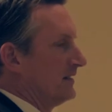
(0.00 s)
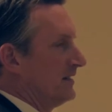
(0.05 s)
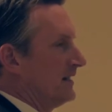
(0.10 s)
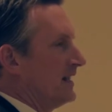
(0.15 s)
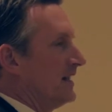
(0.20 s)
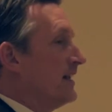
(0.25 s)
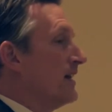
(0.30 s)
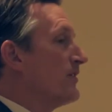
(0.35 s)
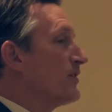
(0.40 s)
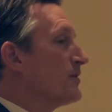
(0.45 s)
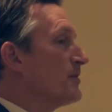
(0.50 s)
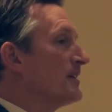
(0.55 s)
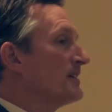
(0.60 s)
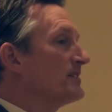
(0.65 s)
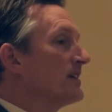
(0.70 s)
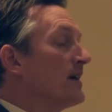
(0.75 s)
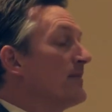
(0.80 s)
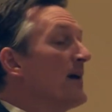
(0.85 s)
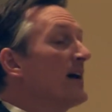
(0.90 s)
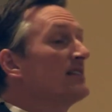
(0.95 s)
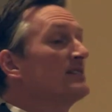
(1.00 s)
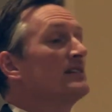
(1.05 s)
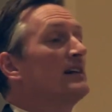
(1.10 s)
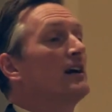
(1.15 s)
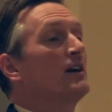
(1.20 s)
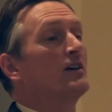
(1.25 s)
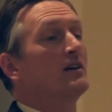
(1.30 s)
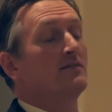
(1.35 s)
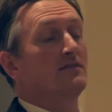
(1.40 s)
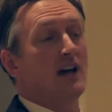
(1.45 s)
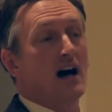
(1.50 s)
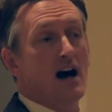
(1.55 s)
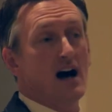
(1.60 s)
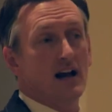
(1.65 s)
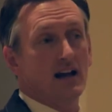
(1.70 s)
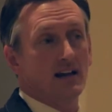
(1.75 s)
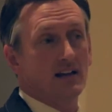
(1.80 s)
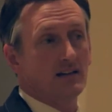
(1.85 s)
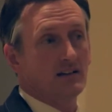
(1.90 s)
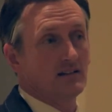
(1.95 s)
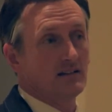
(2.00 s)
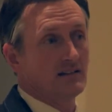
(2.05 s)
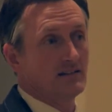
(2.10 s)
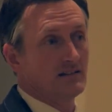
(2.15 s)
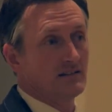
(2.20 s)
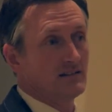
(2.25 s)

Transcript: They inevitably say, I'm not scared of dying.